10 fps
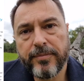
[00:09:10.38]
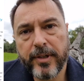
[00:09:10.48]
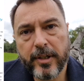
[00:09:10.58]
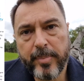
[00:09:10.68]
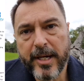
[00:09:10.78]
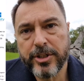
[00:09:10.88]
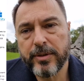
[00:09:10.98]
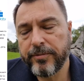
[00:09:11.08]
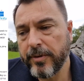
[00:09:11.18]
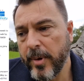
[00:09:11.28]
a little
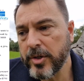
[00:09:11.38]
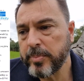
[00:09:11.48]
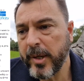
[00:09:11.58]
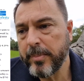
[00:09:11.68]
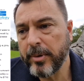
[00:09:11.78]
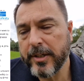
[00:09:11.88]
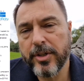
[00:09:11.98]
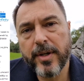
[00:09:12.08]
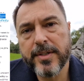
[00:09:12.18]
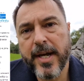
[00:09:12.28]
budget. For most people, it
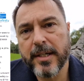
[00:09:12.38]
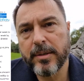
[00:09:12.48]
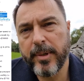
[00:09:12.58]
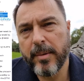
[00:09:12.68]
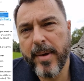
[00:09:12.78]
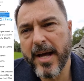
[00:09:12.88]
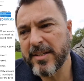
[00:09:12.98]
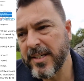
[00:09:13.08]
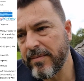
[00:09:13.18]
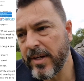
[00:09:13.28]
turns out to be about
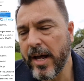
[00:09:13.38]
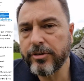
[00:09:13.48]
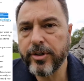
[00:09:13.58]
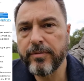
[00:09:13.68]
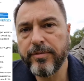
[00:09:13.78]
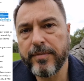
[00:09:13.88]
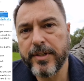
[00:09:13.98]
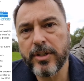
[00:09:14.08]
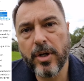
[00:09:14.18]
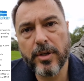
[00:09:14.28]

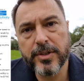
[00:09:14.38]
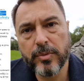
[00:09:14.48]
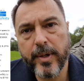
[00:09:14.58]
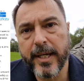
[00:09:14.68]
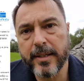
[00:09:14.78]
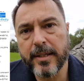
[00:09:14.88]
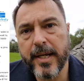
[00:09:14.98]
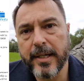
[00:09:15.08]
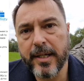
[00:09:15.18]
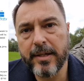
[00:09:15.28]
$750 a week that
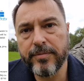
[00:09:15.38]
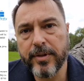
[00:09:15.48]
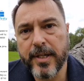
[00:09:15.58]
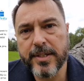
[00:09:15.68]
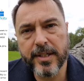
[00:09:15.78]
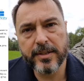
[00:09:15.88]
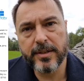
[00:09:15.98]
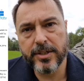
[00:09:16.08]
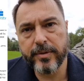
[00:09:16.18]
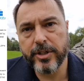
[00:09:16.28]
they need for these
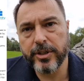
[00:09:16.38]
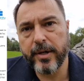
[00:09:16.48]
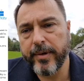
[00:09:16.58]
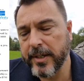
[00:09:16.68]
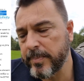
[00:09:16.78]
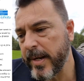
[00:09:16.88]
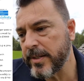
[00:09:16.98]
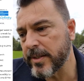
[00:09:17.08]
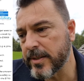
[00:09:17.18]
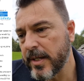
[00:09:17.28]
discretionary
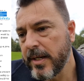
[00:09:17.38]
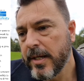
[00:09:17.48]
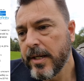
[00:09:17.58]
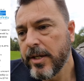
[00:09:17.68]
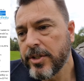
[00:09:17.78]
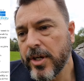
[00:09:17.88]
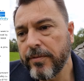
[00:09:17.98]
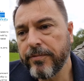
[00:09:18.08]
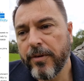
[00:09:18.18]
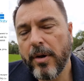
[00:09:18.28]
expenses. So
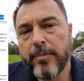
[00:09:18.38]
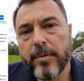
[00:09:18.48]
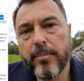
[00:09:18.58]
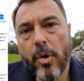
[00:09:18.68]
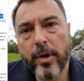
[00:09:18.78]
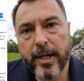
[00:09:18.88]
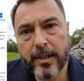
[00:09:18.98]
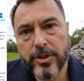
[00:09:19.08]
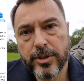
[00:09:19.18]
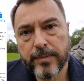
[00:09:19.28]
from the
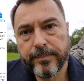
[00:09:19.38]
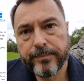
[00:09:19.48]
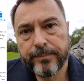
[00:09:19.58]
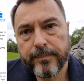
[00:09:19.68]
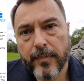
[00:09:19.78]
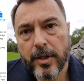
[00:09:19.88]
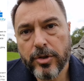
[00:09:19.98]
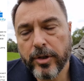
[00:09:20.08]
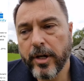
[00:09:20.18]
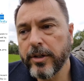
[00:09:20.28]
mortgage,
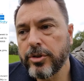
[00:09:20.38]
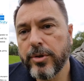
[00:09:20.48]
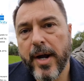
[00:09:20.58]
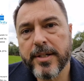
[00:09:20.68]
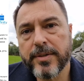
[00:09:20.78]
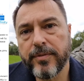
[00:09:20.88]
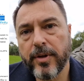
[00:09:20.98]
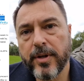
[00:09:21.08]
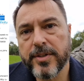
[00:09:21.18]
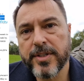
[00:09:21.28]
you're going to
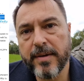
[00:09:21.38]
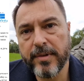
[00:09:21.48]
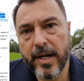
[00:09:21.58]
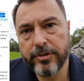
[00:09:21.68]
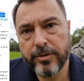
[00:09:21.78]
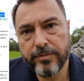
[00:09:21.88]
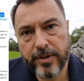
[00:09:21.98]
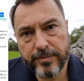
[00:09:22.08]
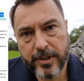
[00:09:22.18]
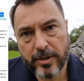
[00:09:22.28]
transfer
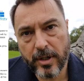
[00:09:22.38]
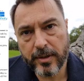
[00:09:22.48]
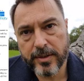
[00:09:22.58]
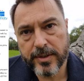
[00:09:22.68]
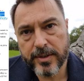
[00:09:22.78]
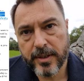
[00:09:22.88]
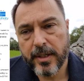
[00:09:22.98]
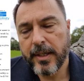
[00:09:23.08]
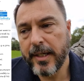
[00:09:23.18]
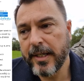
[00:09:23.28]
$750
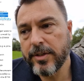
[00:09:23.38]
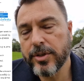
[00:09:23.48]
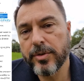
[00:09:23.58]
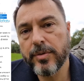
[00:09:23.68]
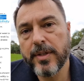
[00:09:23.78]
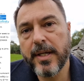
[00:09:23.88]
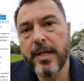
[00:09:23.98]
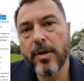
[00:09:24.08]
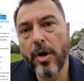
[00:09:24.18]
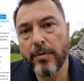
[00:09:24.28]
into
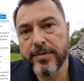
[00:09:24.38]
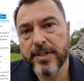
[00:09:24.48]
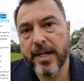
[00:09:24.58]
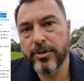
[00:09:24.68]
the offset